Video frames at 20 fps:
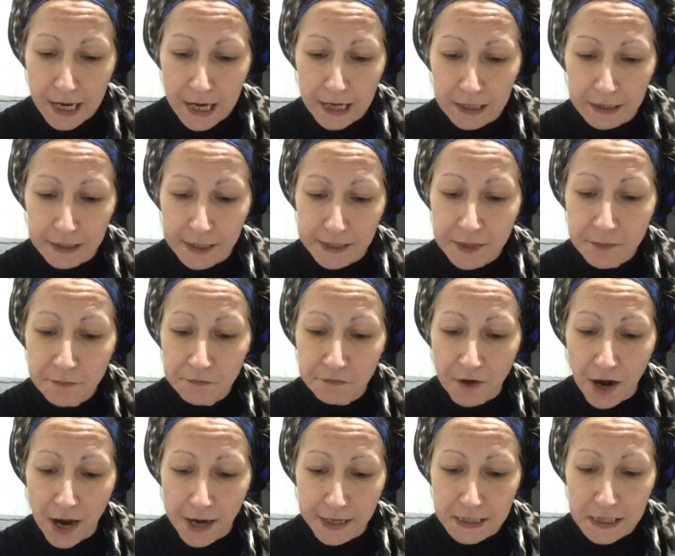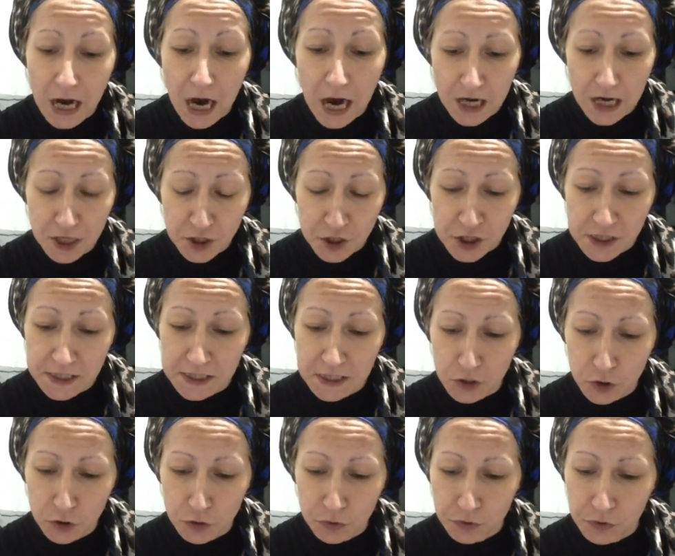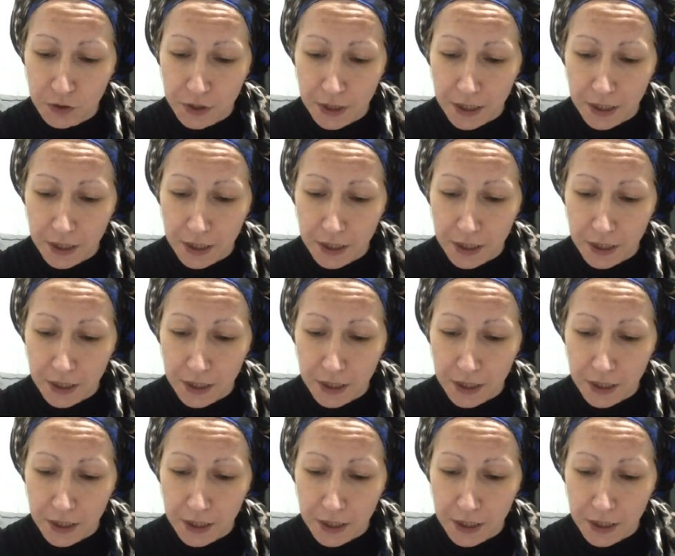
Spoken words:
and let them find harshness in you,